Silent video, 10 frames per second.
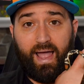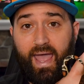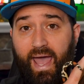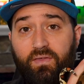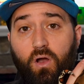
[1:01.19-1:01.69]
I
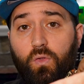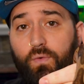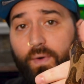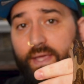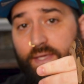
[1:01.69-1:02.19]
had all
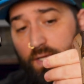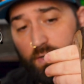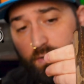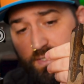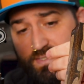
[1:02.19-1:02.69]
the right
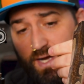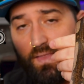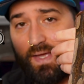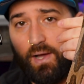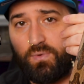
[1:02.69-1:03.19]
gear. It's not
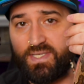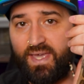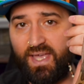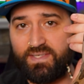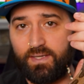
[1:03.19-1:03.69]
like I was
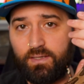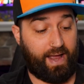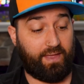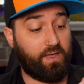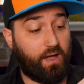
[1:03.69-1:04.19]
guessing.
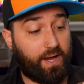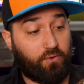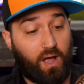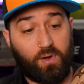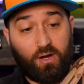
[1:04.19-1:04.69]
I had the
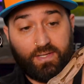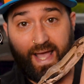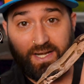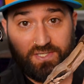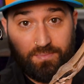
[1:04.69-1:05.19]
hygrometer
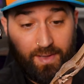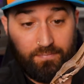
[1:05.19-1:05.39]
attached to my